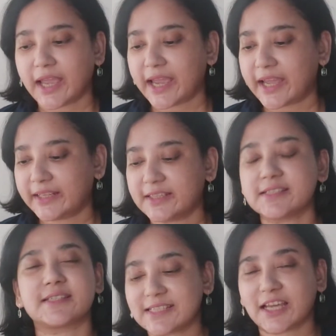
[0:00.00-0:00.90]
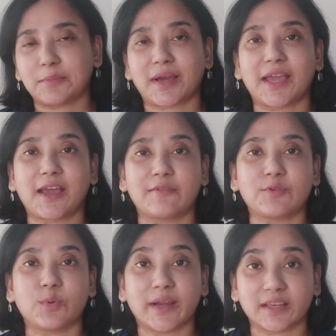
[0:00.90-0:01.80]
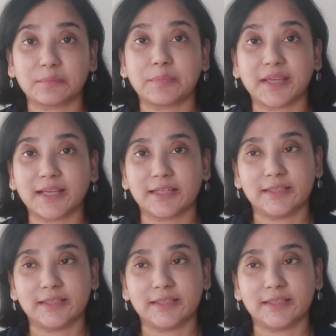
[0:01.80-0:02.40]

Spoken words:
and this time I have quite a big